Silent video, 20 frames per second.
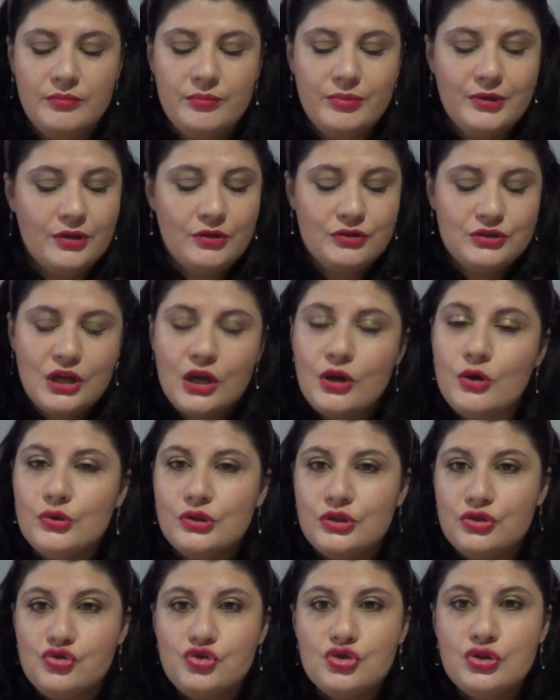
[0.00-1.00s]
because I
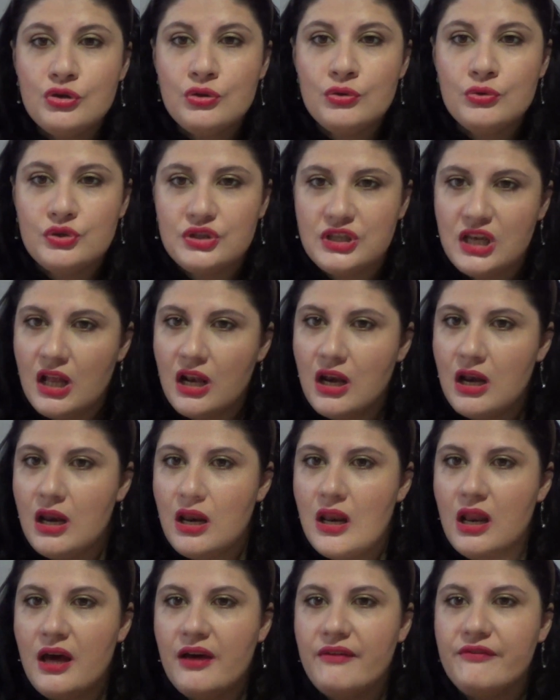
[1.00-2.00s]
couldn't choose. I
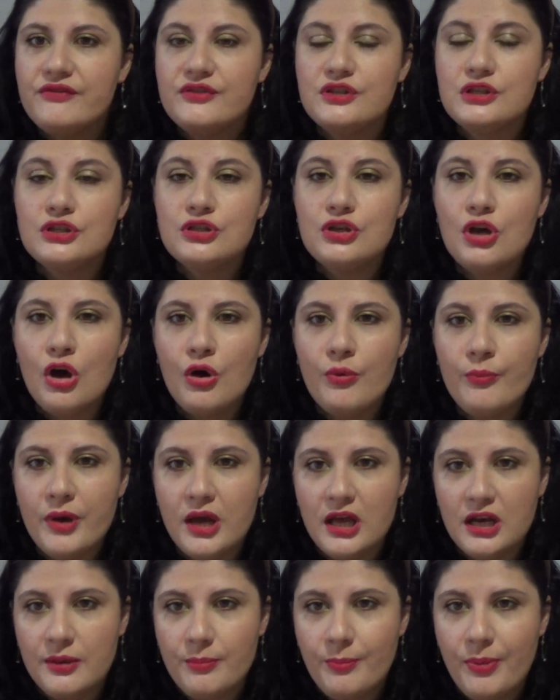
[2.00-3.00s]
love so
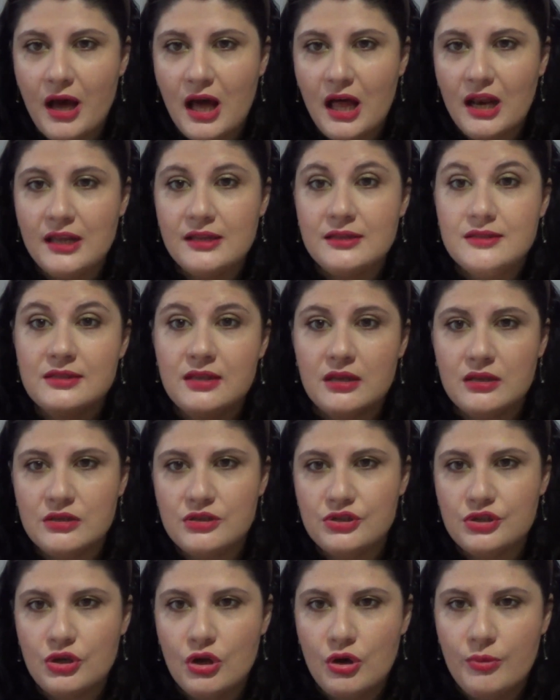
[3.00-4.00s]
many palettes and
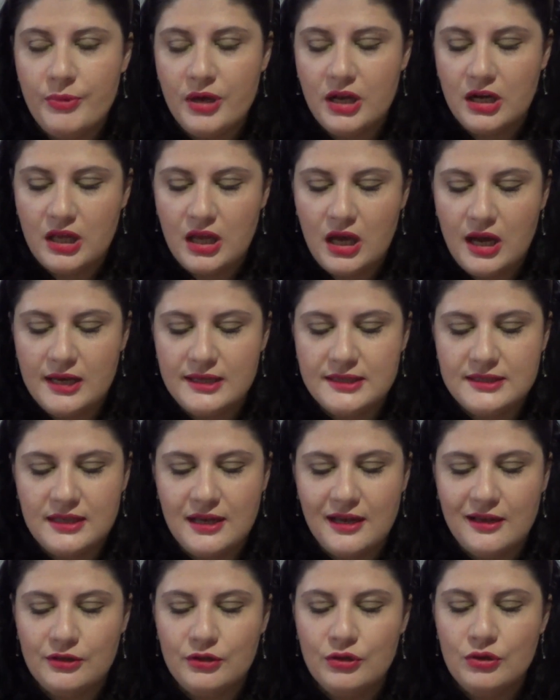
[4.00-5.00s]
so many
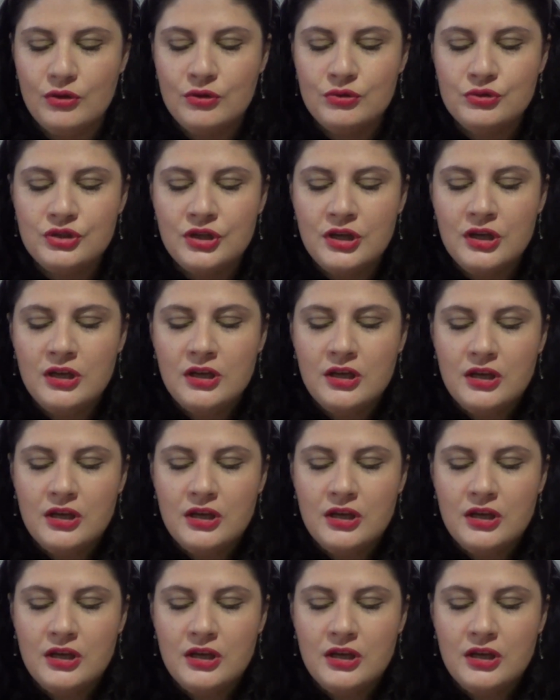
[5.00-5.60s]
eyeshadows.